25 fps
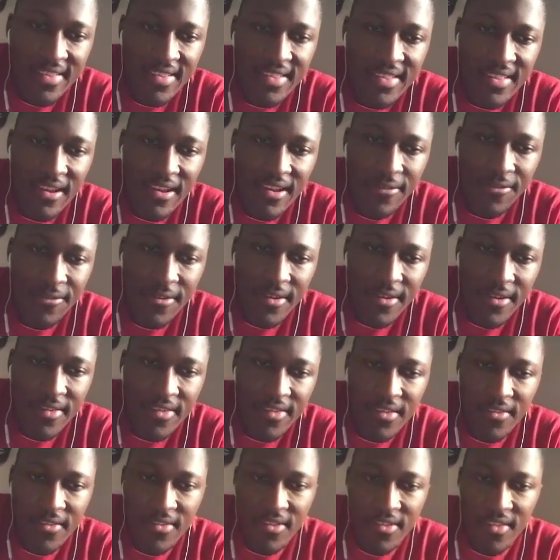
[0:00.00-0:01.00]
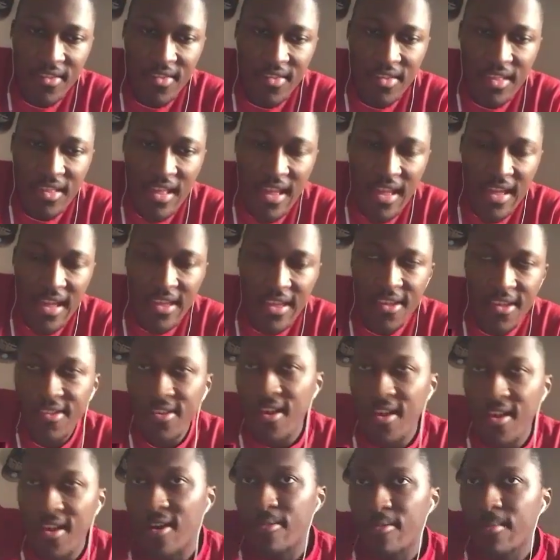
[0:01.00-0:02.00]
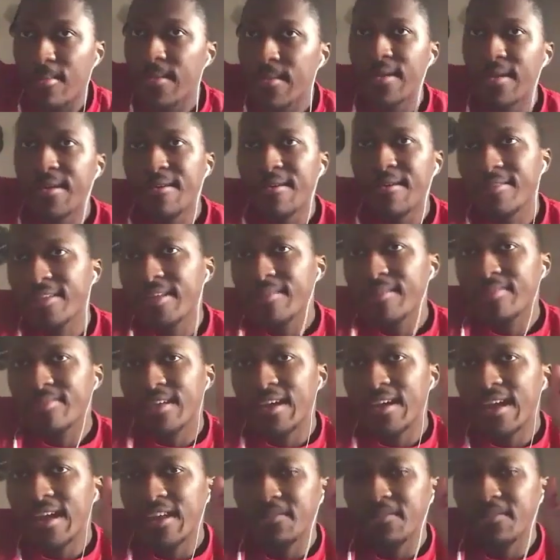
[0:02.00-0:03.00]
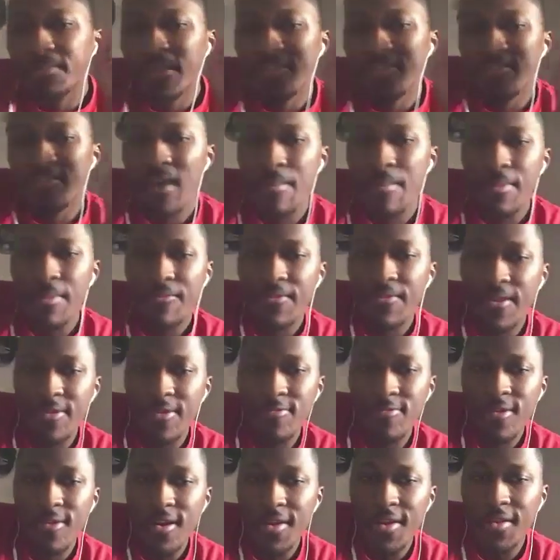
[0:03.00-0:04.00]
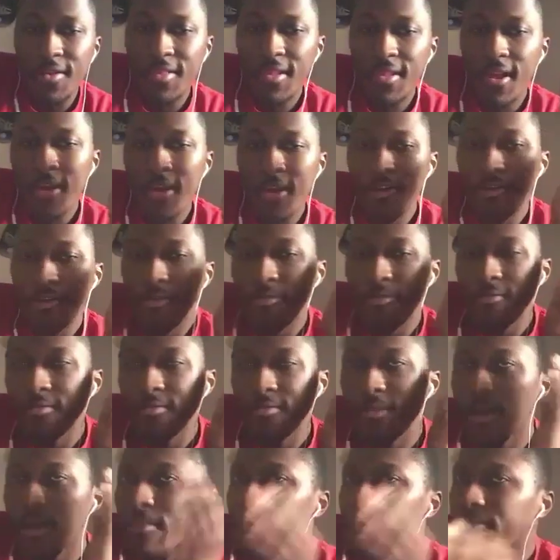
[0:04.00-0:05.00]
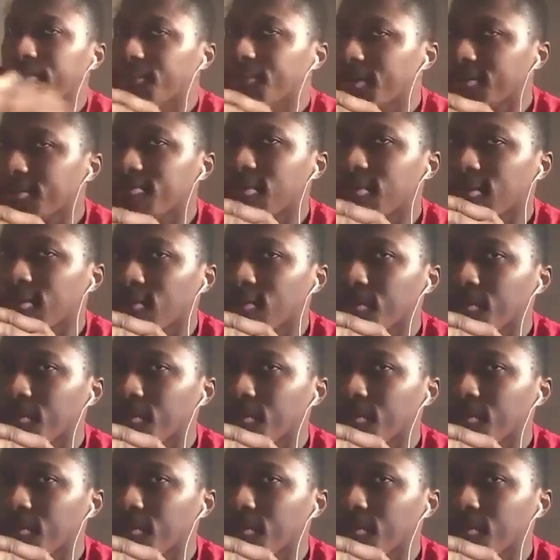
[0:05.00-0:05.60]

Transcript: difference of just like when it comes to cosplay, do I prefer to work alone? Do I prefer to work with